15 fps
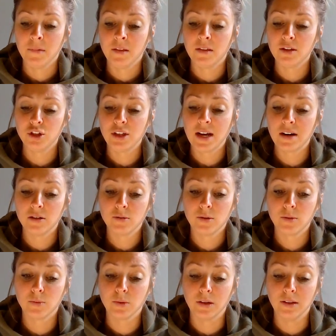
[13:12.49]
The shadows were
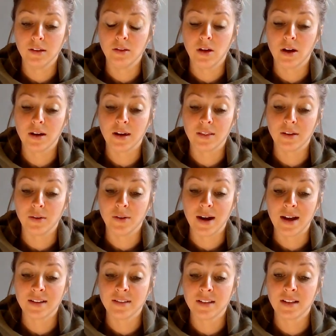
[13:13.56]
really long on the
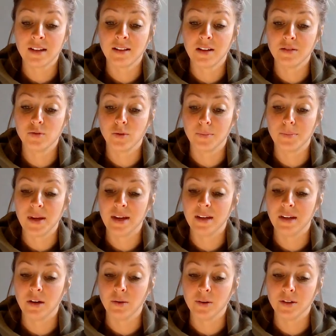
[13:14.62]
grass, and the clouds were pink
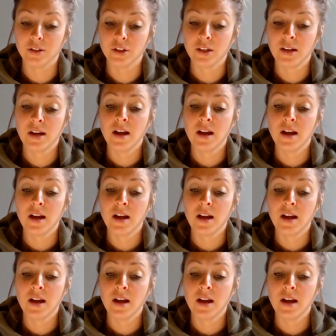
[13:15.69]
and orange.